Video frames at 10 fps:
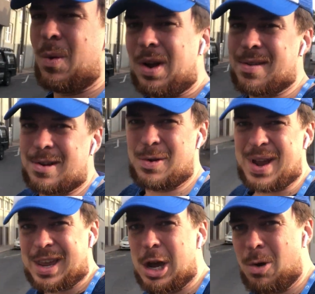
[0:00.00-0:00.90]
We also do
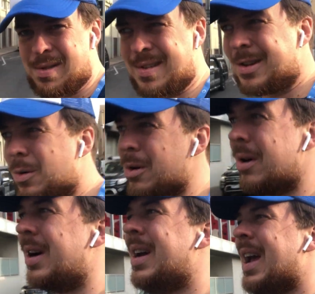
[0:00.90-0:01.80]
a ghost
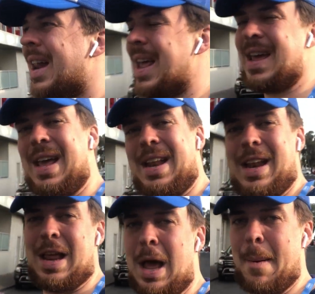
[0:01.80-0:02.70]
tour and a
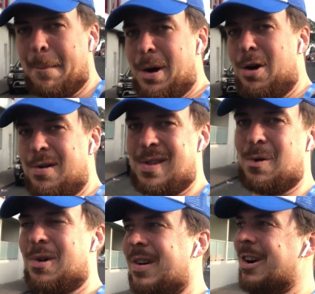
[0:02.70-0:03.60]
hidden bar
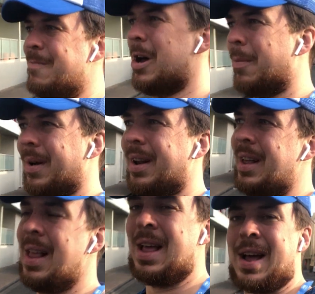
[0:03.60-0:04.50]
tour of Melbourne.
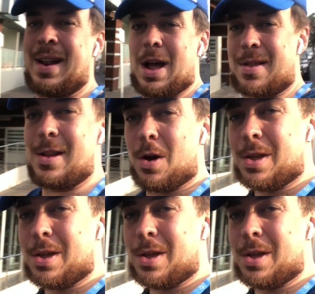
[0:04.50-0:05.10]
Now, to know